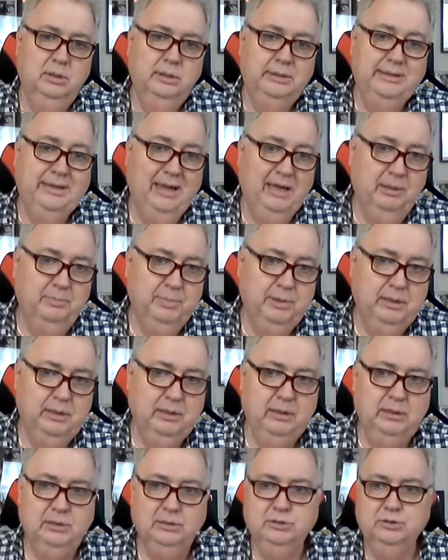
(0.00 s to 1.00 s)

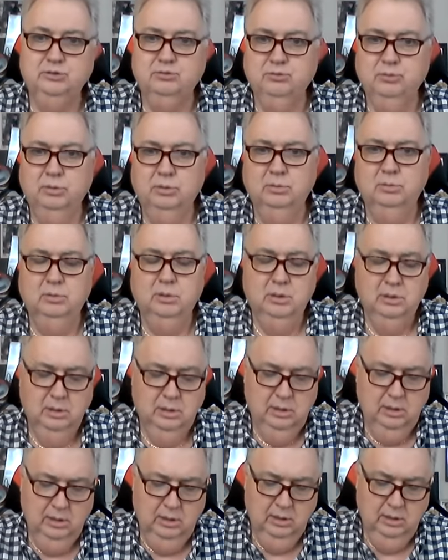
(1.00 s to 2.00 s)
diabetes, stroke.
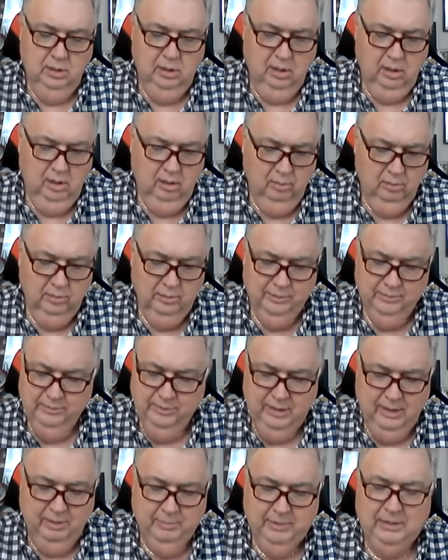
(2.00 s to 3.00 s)
All
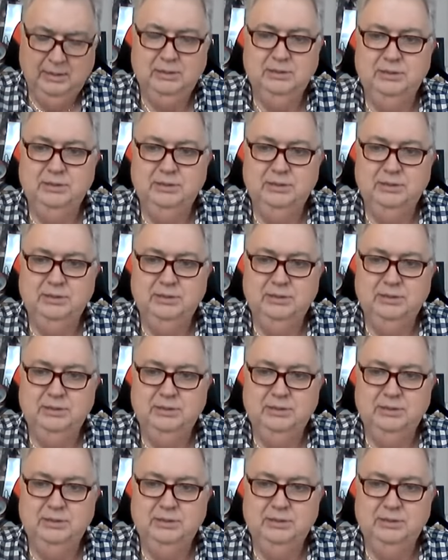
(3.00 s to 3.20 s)
I mean,